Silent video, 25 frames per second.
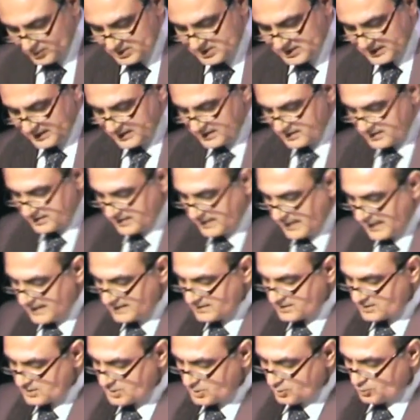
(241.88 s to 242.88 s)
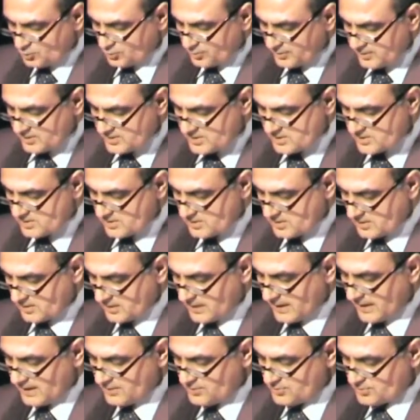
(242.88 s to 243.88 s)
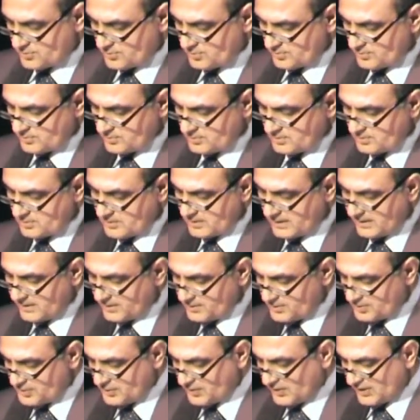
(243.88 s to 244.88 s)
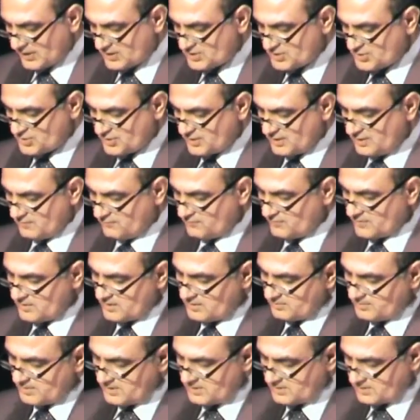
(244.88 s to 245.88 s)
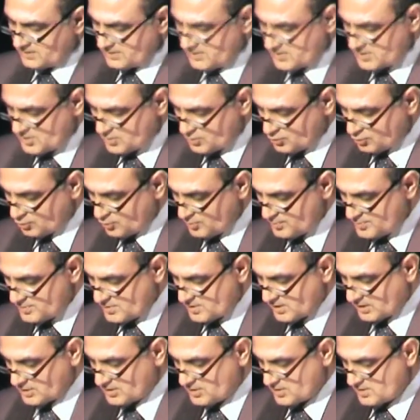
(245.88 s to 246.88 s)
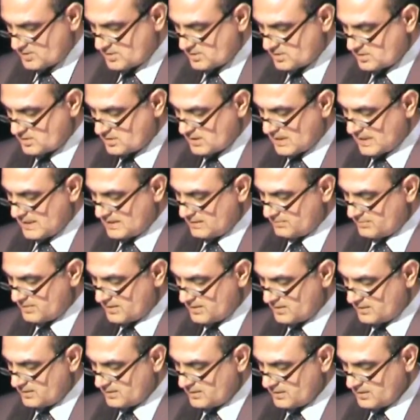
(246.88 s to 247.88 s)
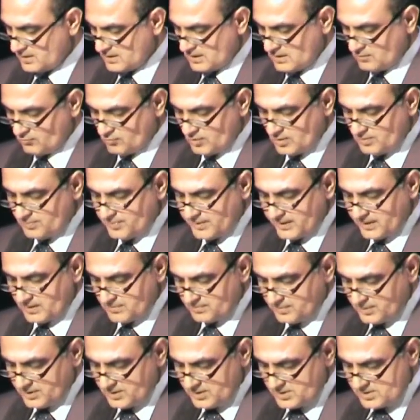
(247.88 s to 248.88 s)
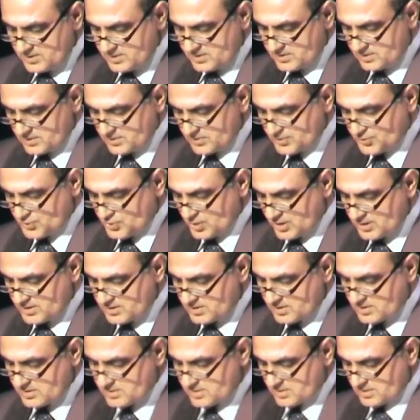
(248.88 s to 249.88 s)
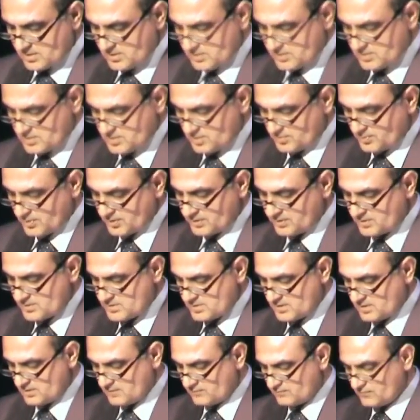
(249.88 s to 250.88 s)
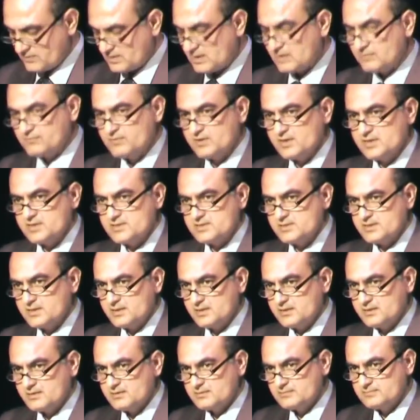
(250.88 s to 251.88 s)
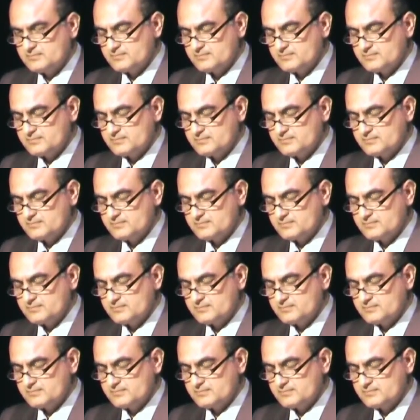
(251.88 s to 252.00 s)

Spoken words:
We think neither the US, NATO, nor reactionary fundamentalist groups such as Taliban will bring peace, justice, and democracy for Afghanistan.